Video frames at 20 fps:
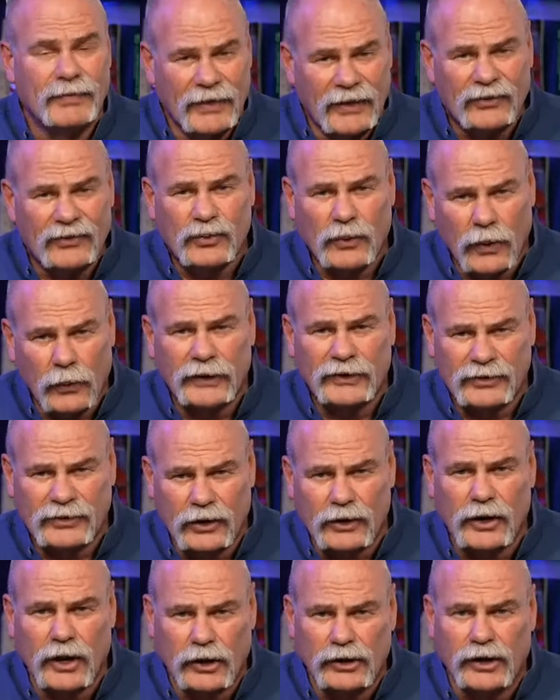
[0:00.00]
That's why we
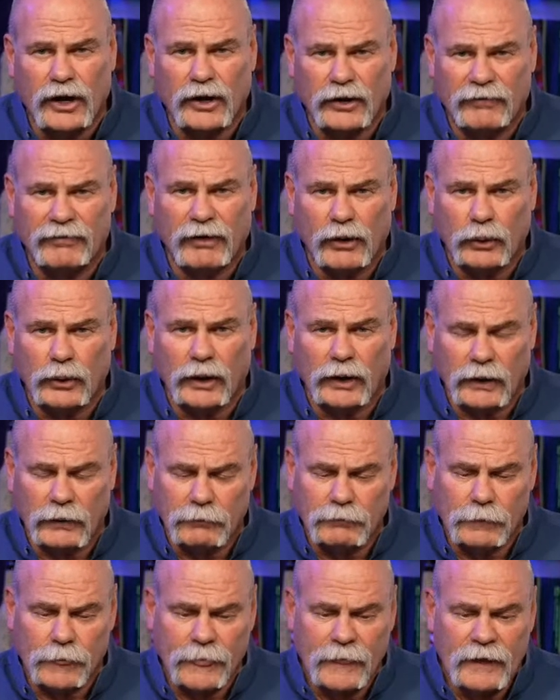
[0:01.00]
told all y'all to vote on
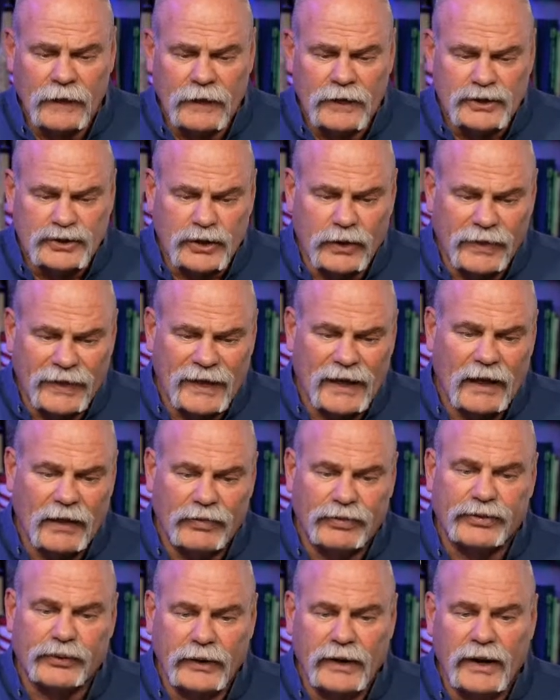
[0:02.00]
him. So they
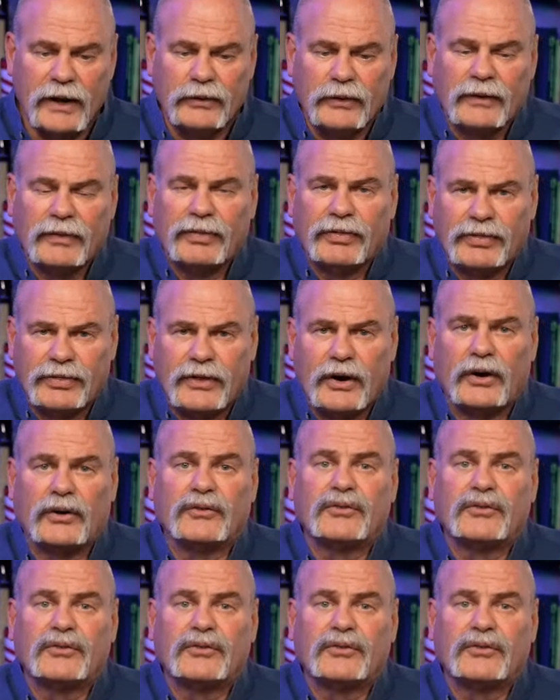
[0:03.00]
got 300